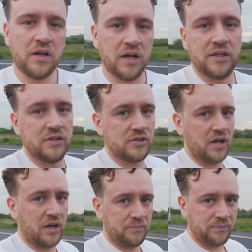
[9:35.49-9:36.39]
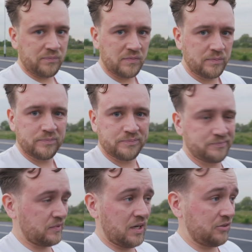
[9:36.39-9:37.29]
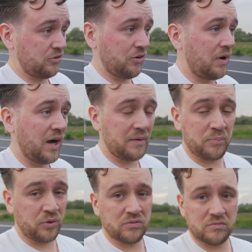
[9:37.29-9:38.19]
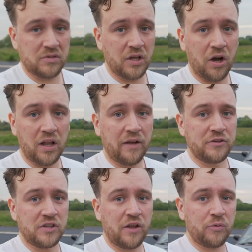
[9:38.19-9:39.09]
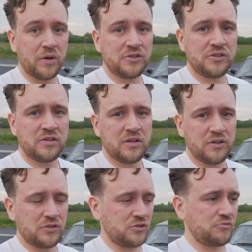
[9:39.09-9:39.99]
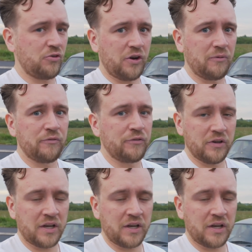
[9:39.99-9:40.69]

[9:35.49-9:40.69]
and I don't know why, but they all have a death wish and they just run out in front of